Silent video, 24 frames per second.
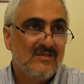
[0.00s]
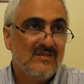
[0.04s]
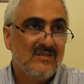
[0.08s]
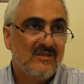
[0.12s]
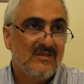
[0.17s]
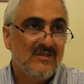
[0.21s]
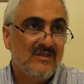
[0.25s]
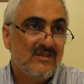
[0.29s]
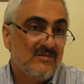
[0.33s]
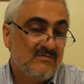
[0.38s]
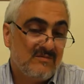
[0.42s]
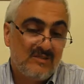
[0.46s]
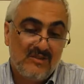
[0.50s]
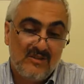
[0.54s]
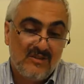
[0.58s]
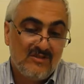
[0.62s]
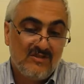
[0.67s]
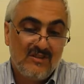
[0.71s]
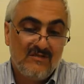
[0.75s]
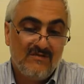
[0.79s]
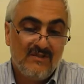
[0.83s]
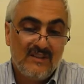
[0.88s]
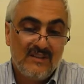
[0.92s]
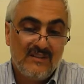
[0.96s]
or
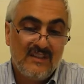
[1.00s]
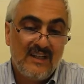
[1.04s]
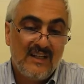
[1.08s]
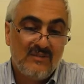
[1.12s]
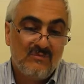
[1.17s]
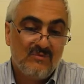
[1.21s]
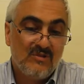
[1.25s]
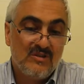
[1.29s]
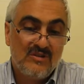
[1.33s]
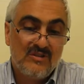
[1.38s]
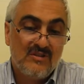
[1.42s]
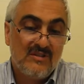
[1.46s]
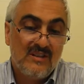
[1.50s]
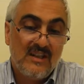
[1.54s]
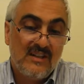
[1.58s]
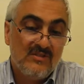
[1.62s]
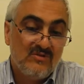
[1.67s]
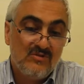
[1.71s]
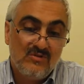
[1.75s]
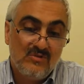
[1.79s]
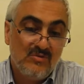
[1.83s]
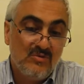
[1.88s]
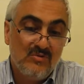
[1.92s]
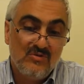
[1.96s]
stuff like that, where the
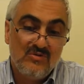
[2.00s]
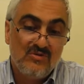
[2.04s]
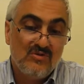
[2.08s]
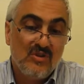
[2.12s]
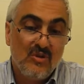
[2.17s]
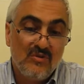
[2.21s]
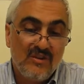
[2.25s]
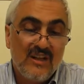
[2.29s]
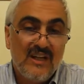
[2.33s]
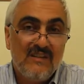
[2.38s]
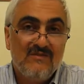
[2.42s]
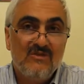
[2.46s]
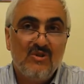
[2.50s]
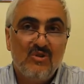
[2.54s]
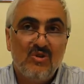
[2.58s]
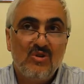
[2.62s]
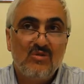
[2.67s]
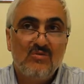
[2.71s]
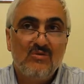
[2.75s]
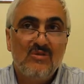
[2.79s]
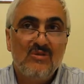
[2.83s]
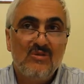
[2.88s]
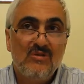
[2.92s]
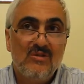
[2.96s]
non-Jews don't have the
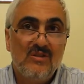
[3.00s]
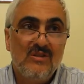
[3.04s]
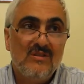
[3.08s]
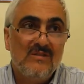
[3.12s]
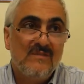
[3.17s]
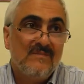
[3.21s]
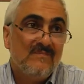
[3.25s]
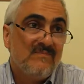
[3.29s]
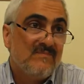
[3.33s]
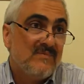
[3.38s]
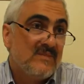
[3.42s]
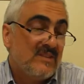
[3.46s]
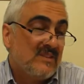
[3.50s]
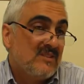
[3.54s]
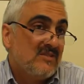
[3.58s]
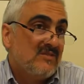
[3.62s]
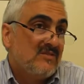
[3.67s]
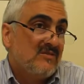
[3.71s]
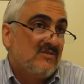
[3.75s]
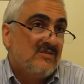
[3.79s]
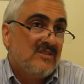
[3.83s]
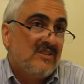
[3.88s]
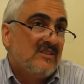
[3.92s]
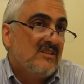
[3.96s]
oral law,
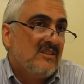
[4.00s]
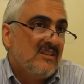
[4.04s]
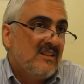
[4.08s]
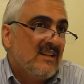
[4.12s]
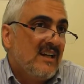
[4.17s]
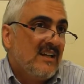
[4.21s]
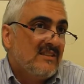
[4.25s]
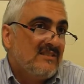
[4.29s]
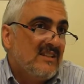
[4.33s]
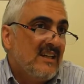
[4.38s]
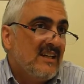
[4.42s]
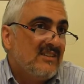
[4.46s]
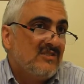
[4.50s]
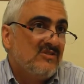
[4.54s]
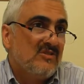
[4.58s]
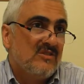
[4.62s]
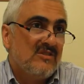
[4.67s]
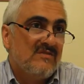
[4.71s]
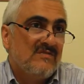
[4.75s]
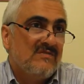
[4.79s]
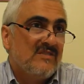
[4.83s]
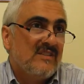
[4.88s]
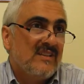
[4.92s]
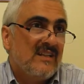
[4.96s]
so they cut a guy's heads off.